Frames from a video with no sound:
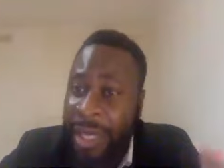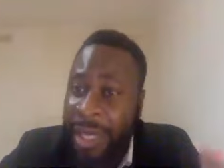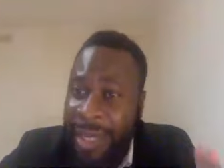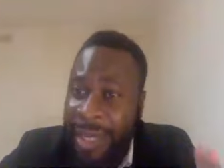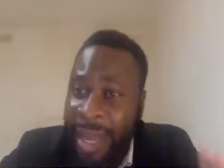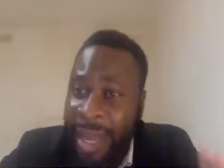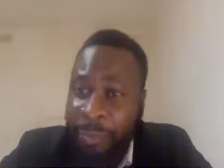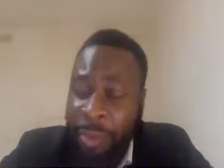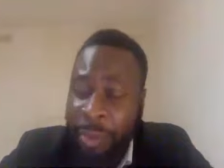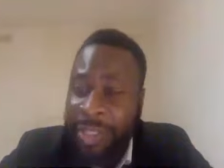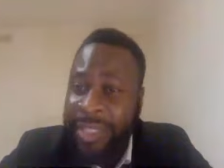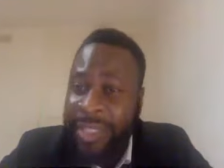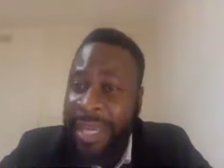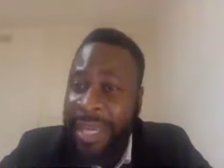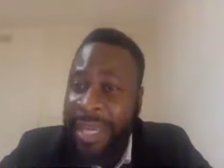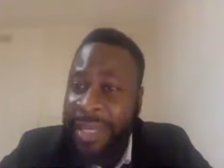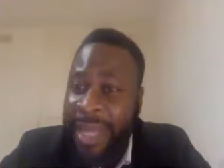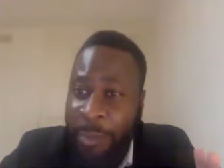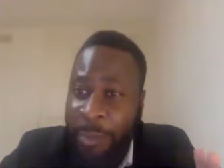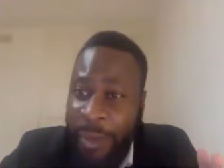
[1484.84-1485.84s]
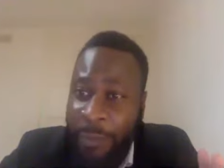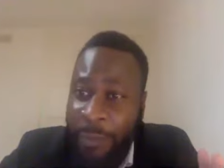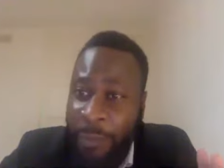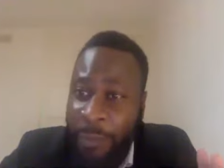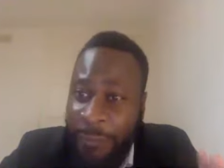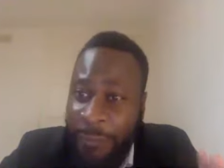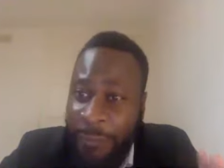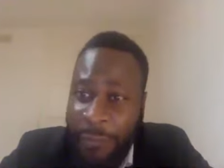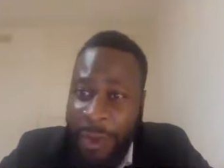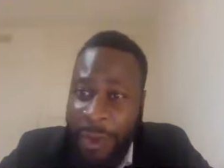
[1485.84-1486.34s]
Now, I'm not saying that we,
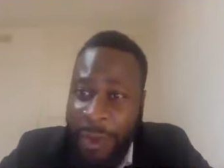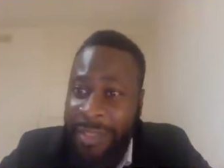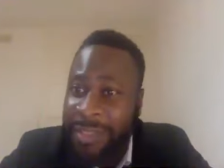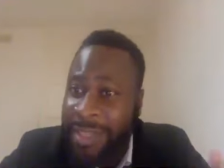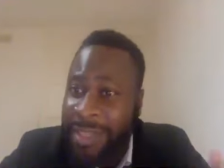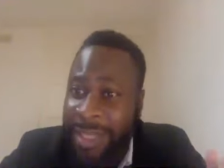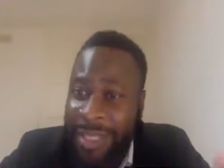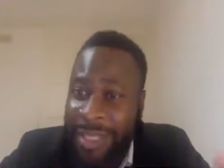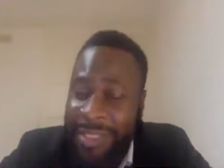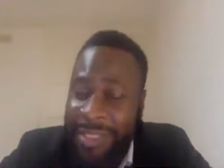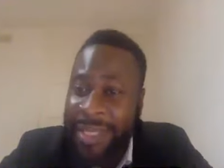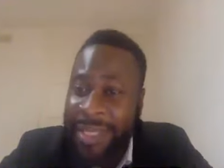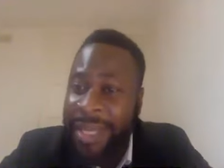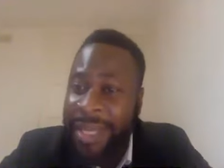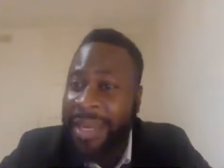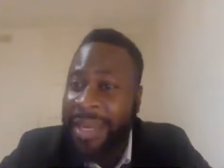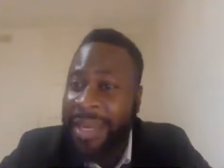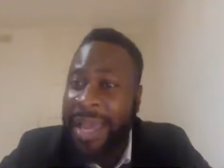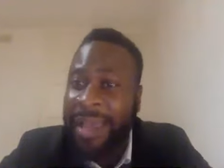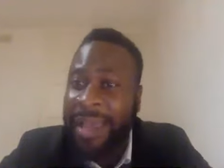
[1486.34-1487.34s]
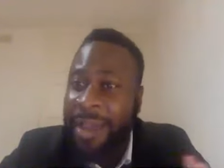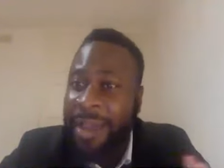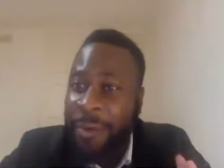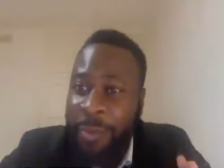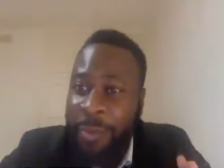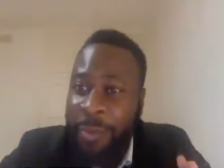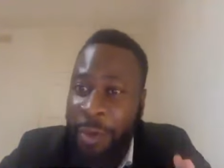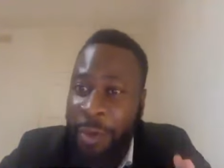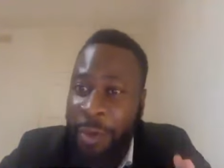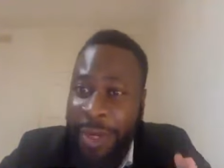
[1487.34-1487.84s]
we fast to the extent that
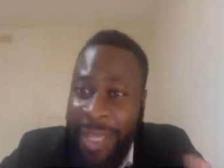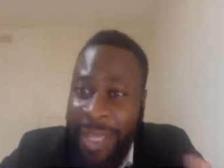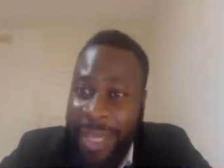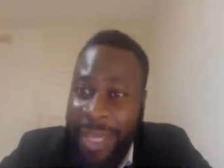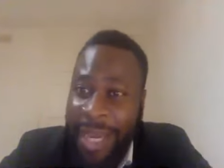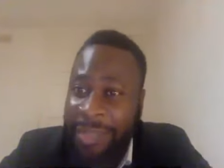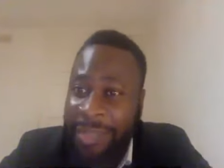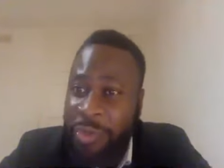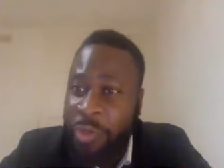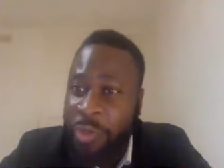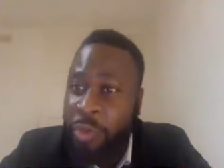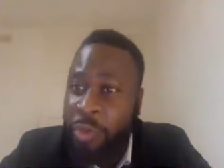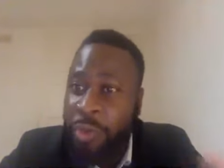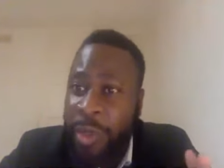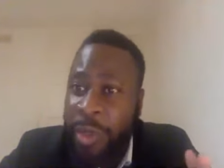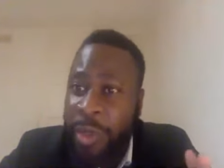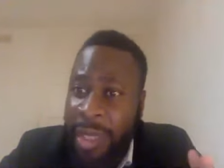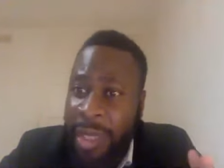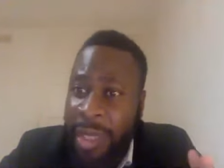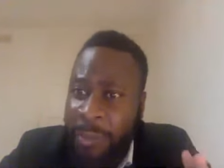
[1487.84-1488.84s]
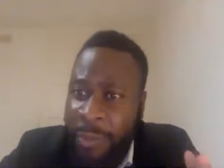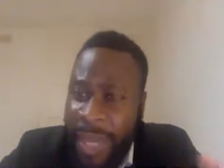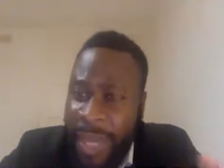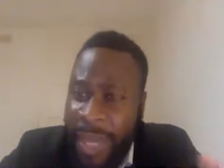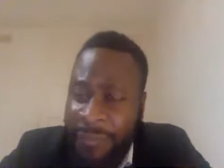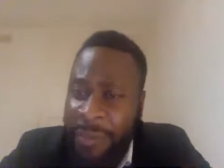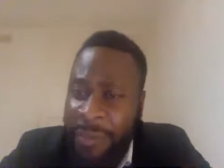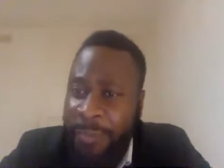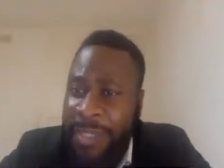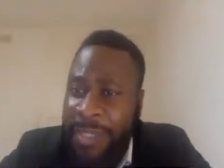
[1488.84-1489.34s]
you don't eat at all. We
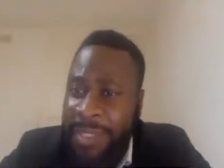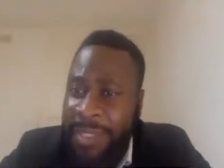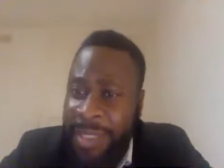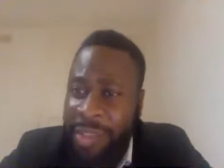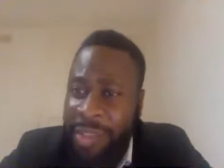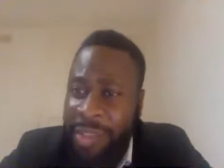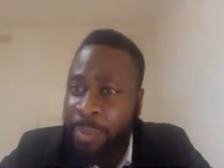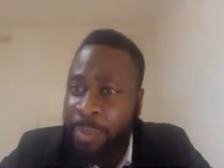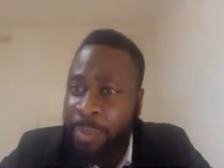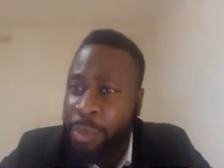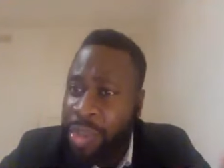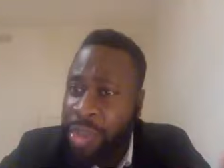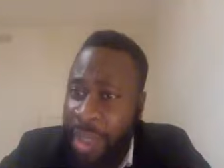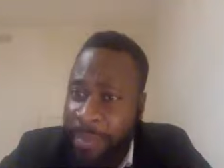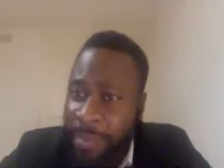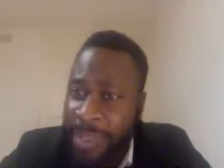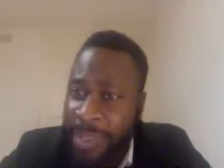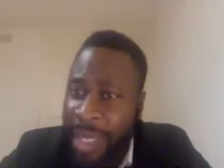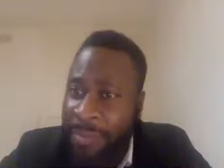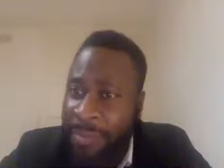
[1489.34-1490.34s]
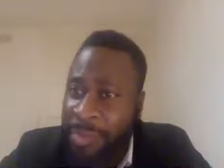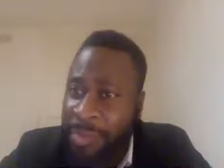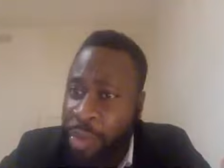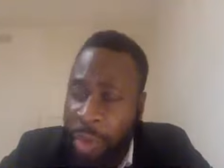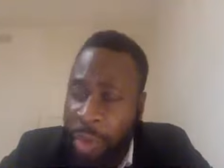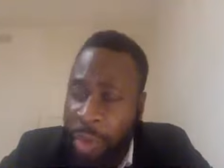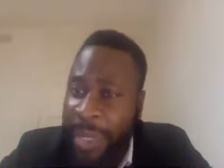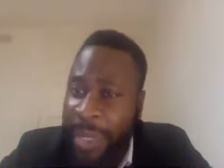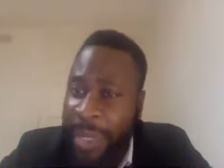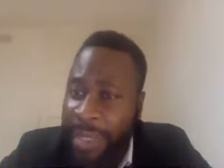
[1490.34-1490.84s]
have to be sensible. Sometimes
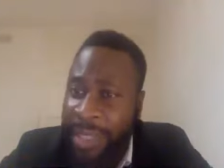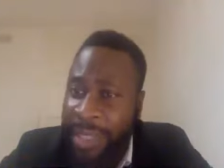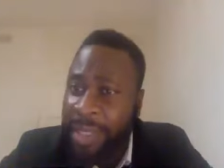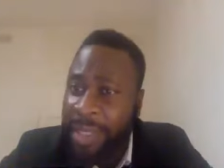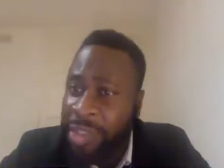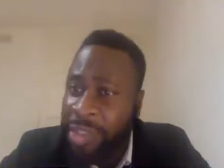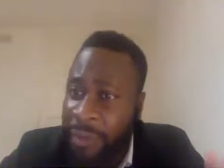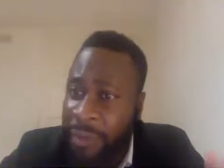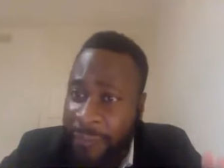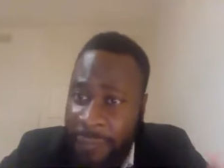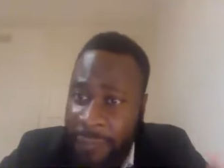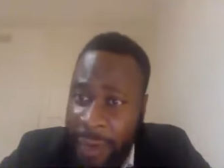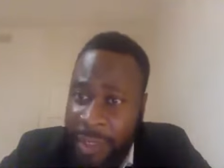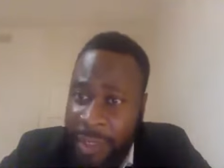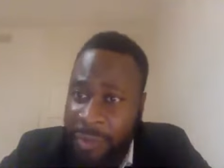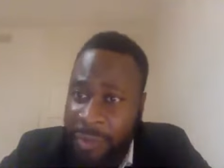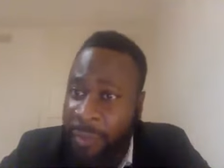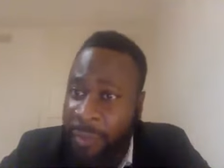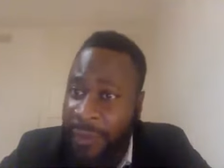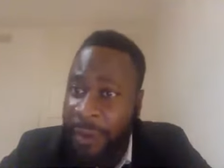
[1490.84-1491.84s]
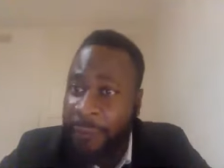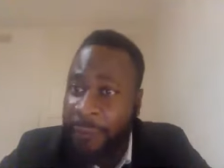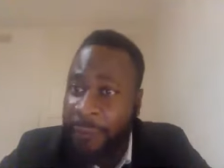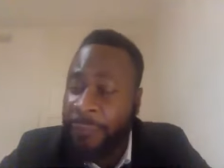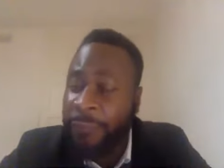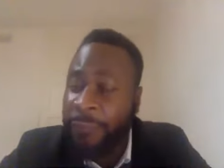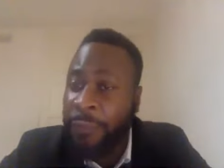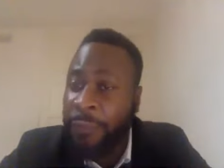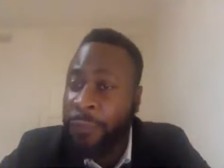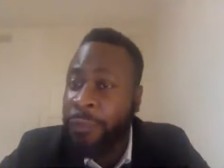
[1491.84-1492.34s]
God may lead us to fast without
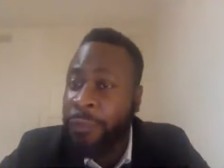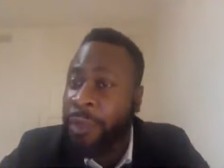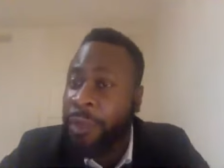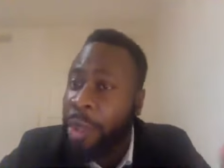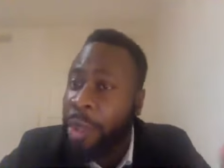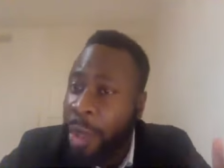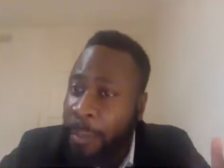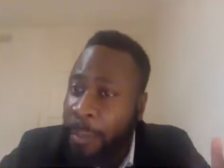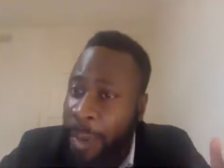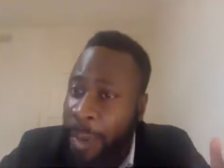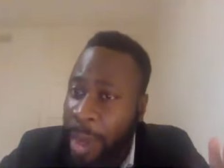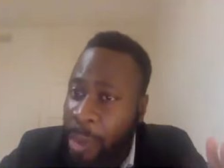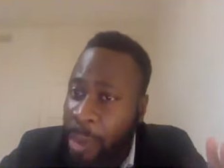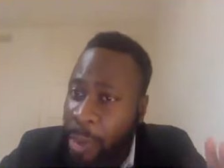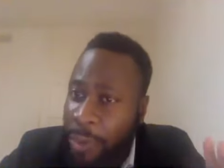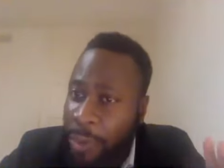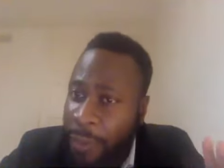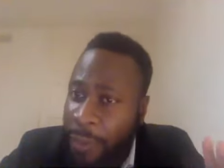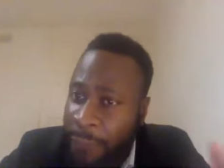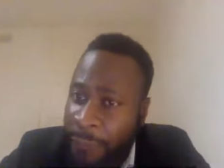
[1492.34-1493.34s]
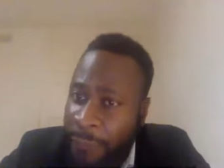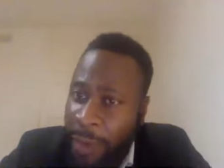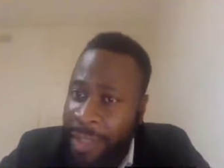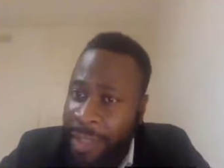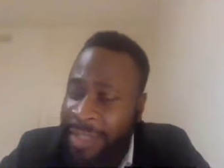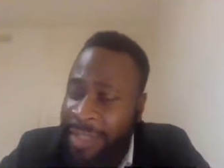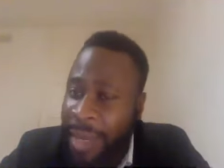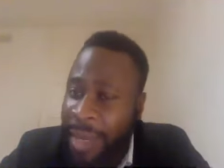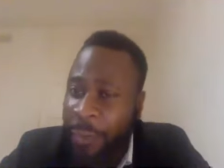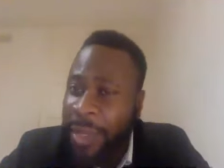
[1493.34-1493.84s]
food. But the
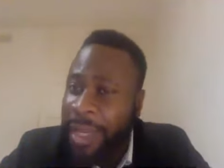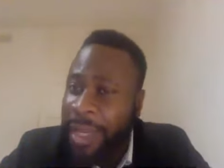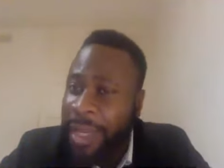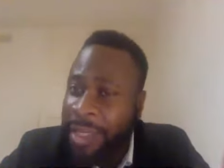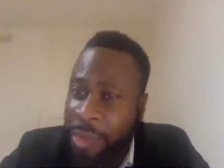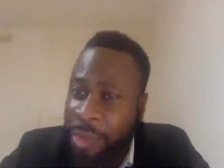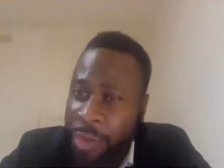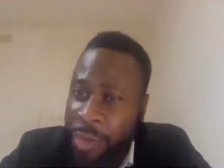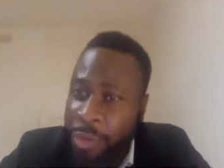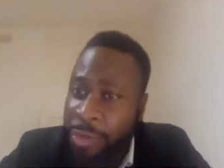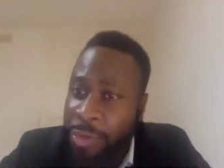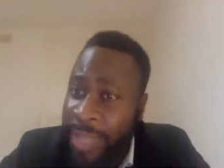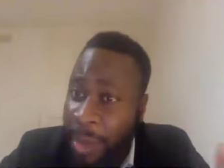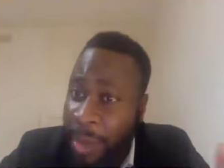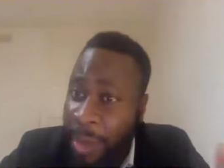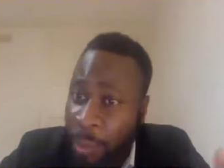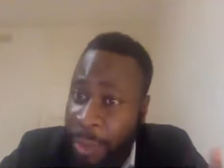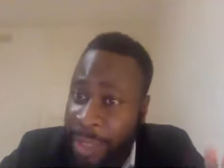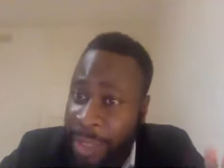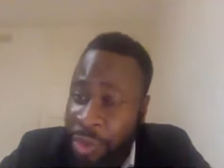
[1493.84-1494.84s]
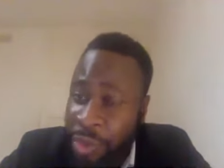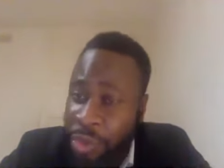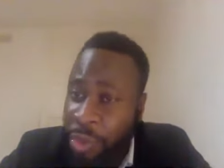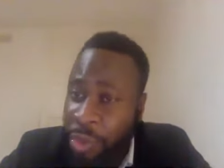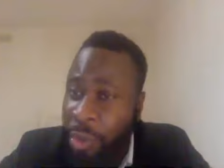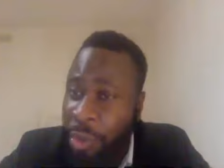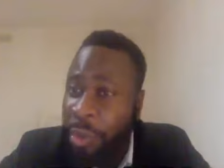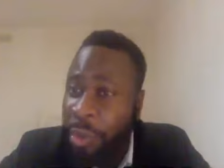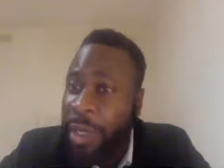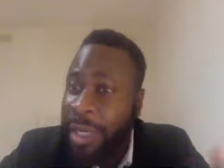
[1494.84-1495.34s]
fast that we can do that will
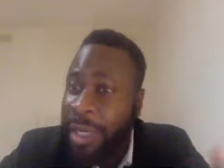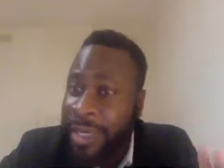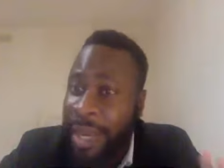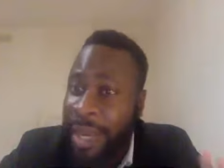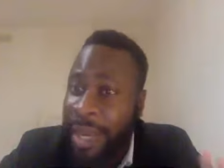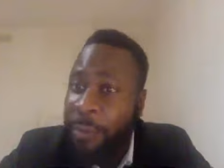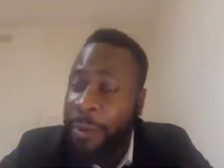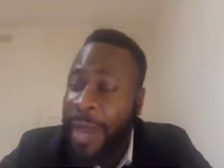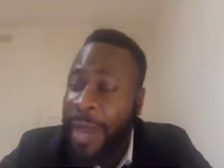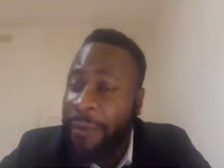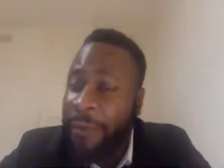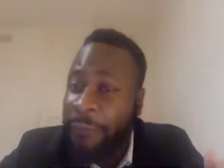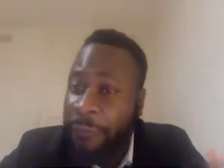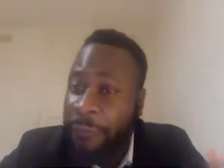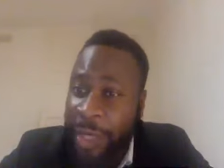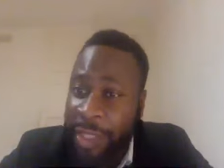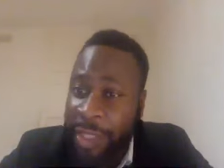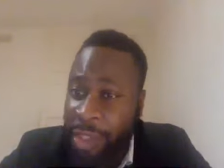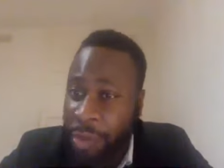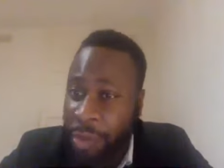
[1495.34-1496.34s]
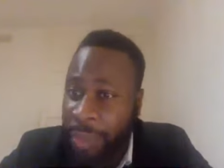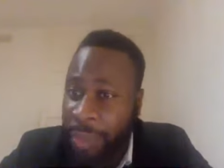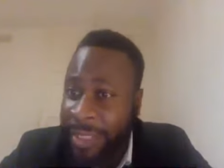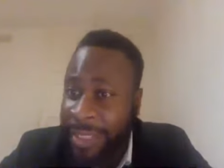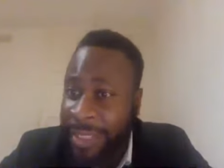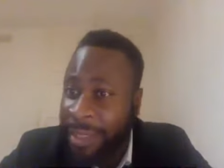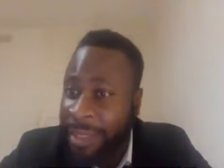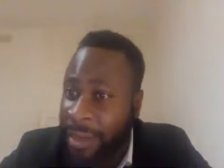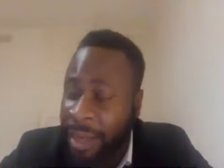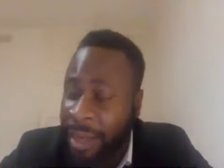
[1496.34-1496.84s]
ensure that we'll have fresh
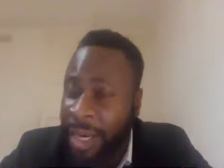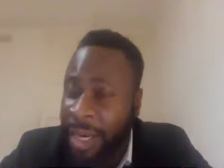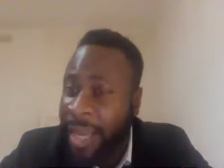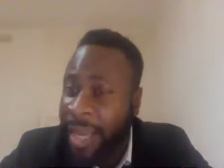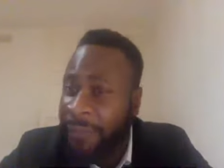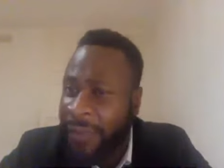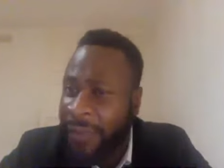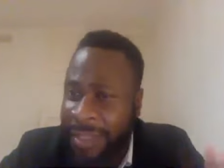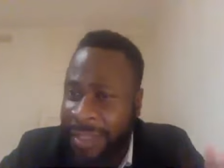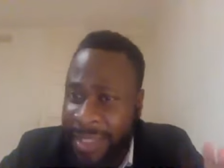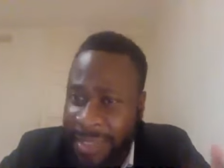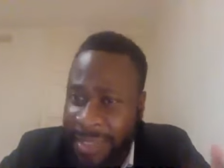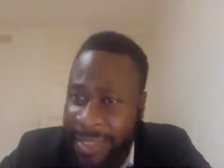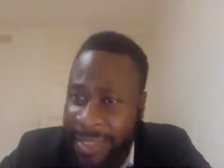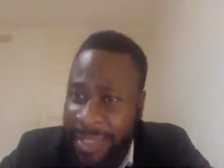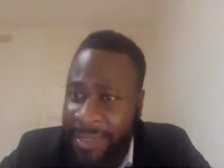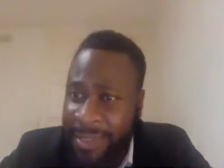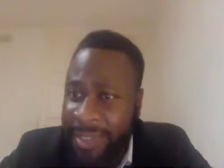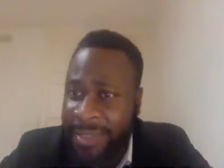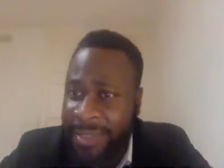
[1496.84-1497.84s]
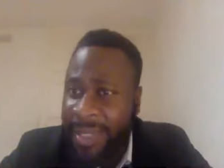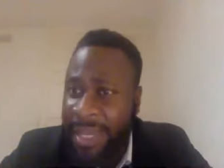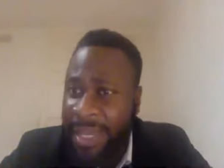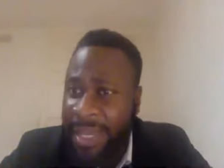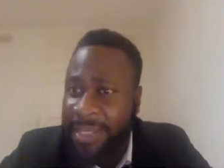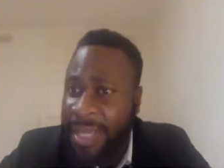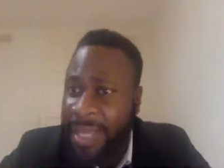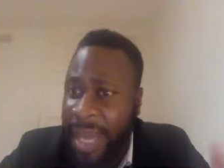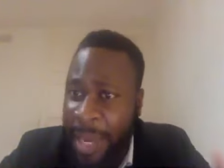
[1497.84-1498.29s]
anointing in our life is a six to six.